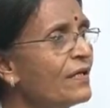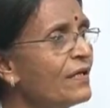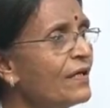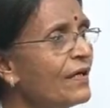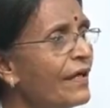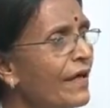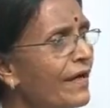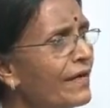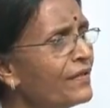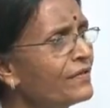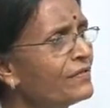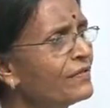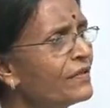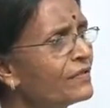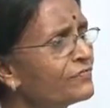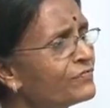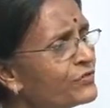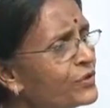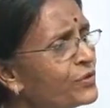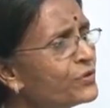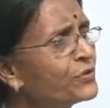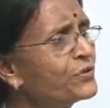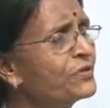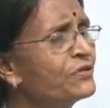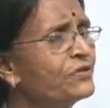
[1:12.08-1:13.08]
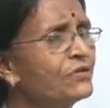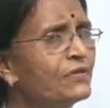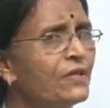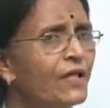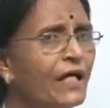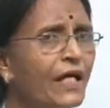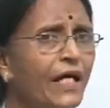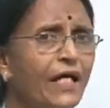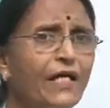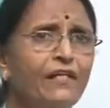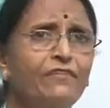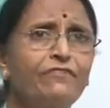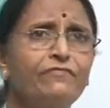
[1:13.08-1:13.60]
And of course,
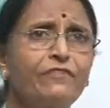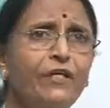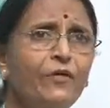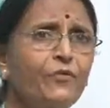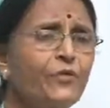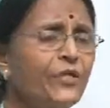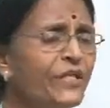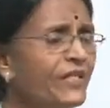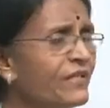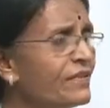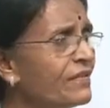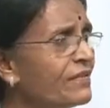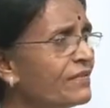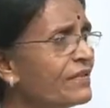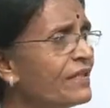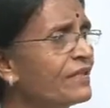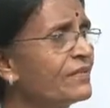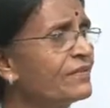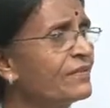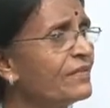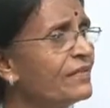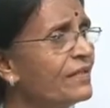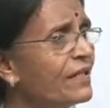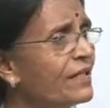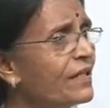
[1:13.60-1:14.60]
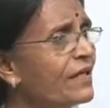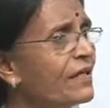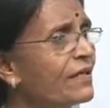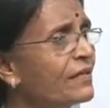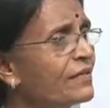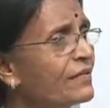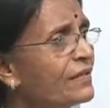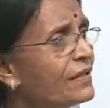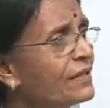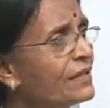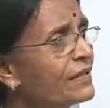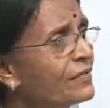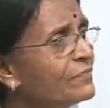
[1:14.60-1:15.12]
I have found here that there
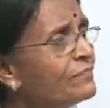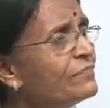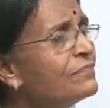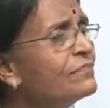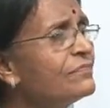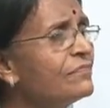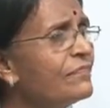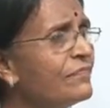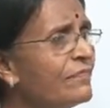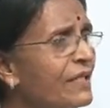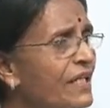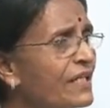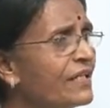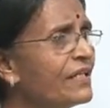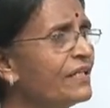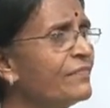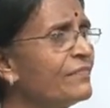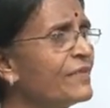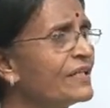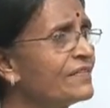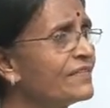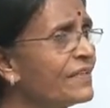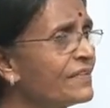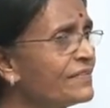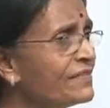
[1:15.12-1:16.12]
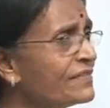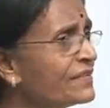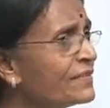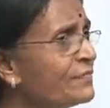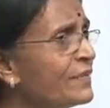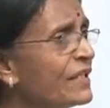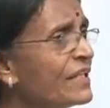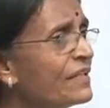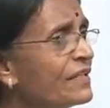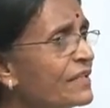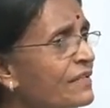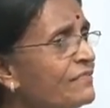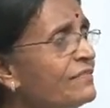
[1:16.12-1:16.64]
are many messages
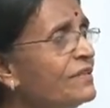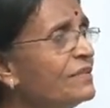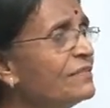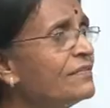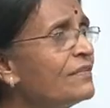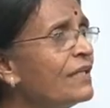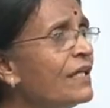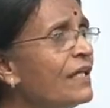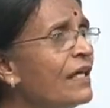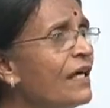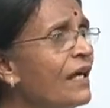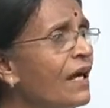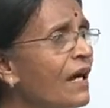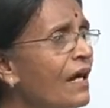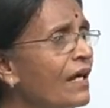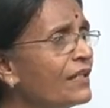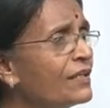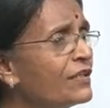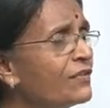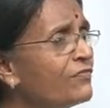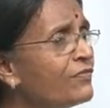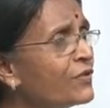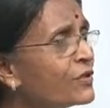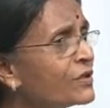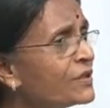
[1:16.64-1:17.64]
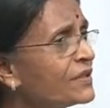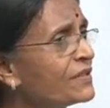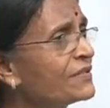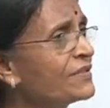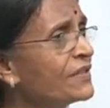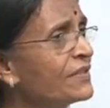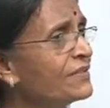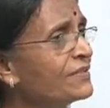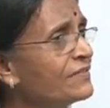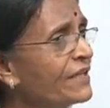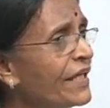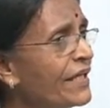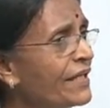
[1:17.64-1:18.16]
being given, and the focus
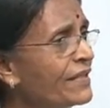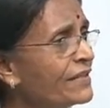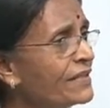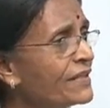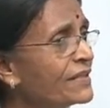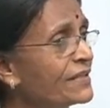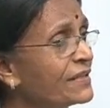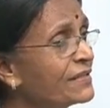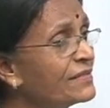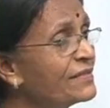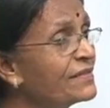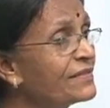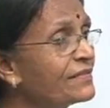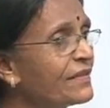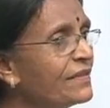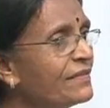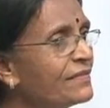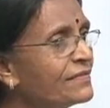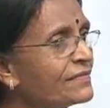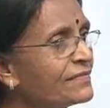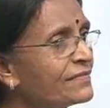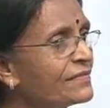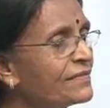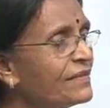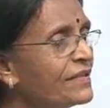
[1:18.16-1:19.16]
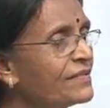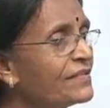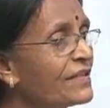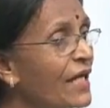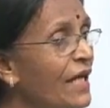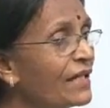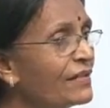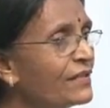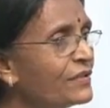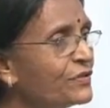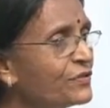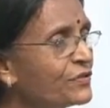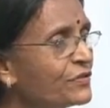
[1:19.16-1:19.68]
is there, the concerns, the
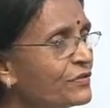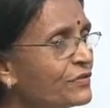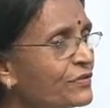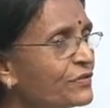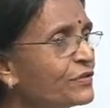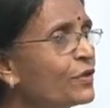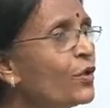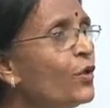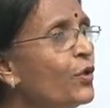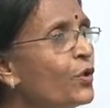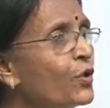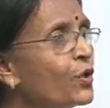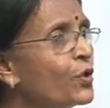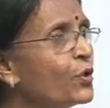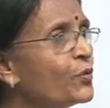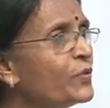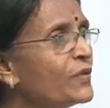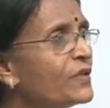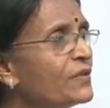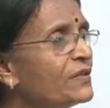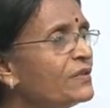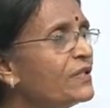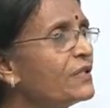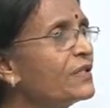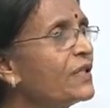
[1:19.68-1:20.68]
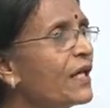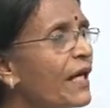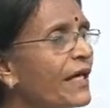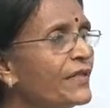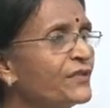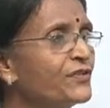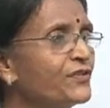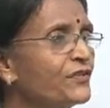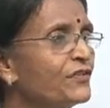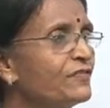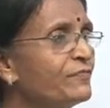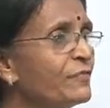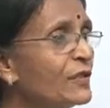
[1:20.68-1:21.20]
challenges over the
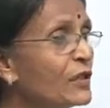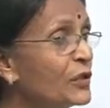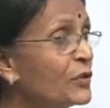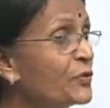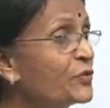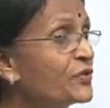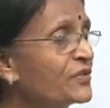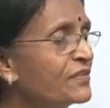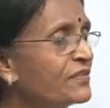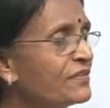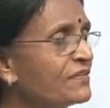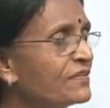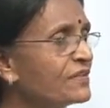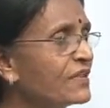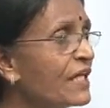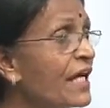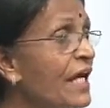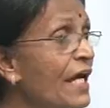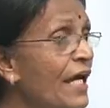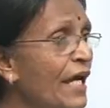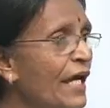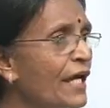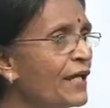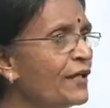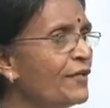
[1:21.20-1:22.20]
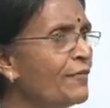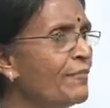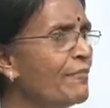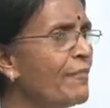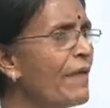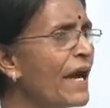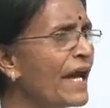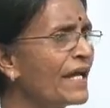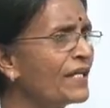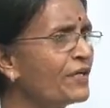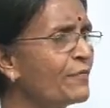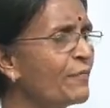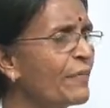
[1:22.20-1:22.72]
kinds of pollutions and
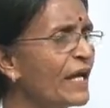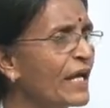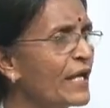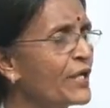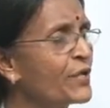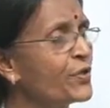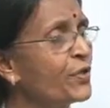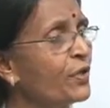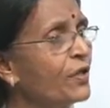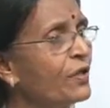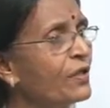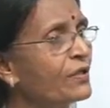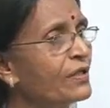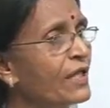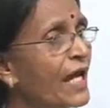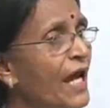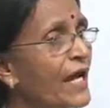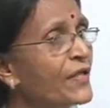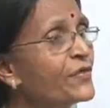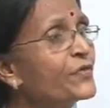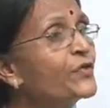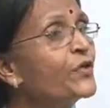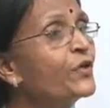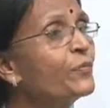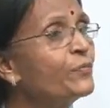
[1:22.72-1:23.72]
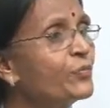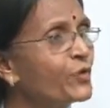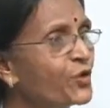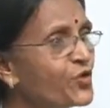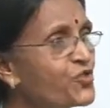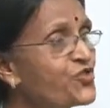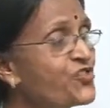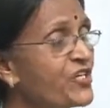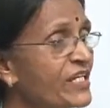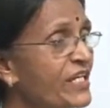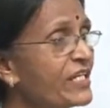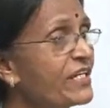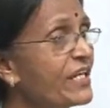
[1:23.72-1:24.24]
man-made or
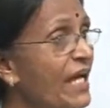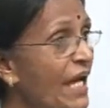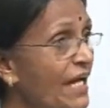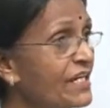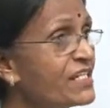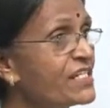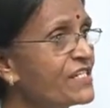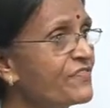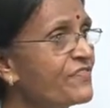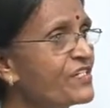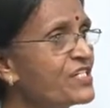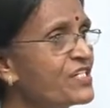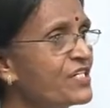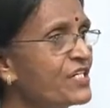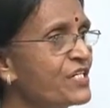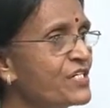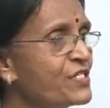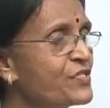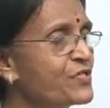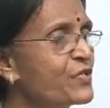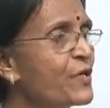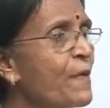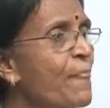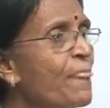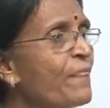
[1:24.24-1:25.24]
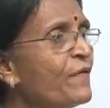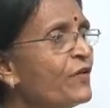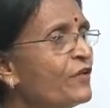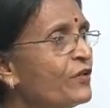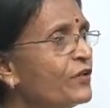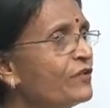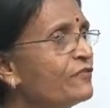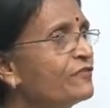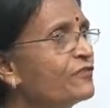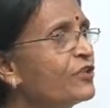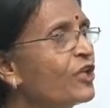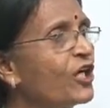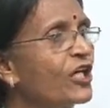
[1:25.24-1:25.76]
anthropogenic activities
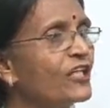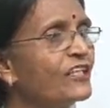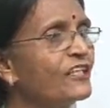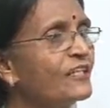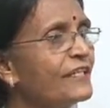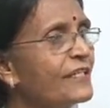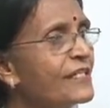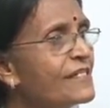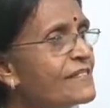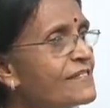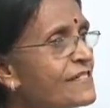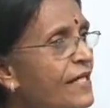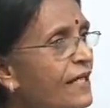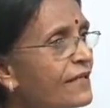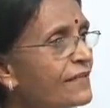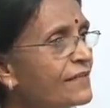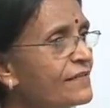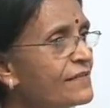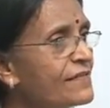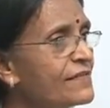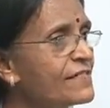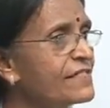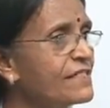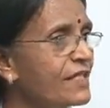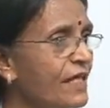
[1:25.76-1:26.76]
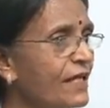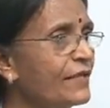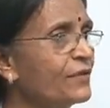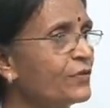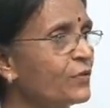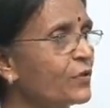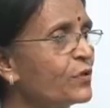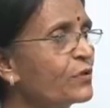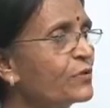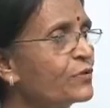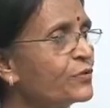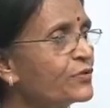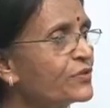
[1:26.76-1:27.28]
of concrete jungles and
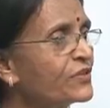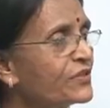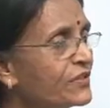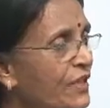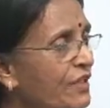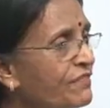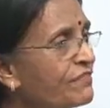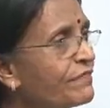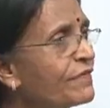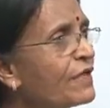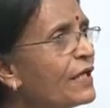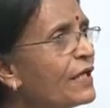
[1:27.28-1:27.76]
all those stuff.